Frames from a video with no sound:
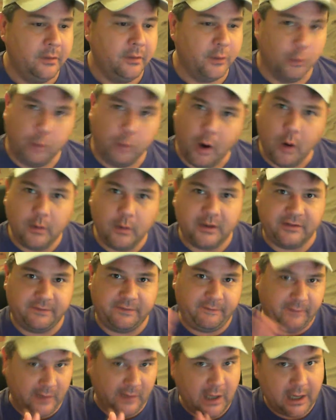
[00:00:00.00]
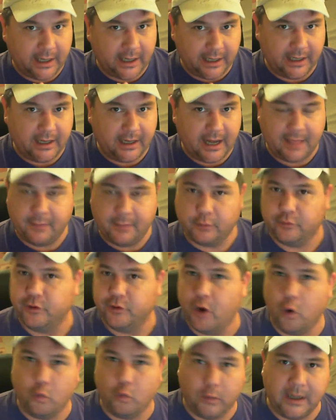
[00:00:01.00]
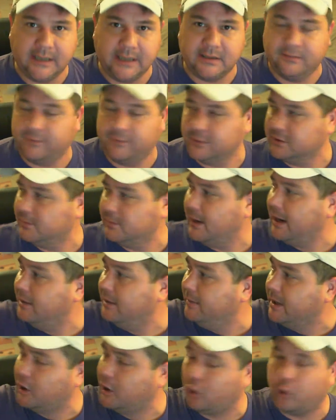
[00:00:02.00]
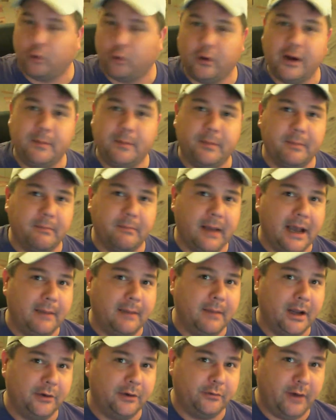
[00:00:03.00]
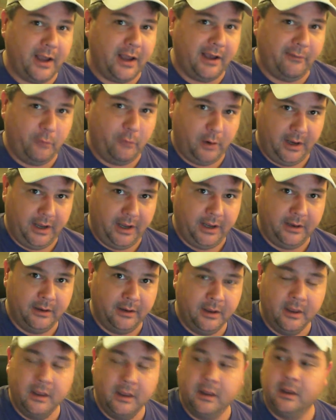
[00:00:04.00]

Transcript: The road is flooded and there's no reason for somebody to be creeping by my driveway,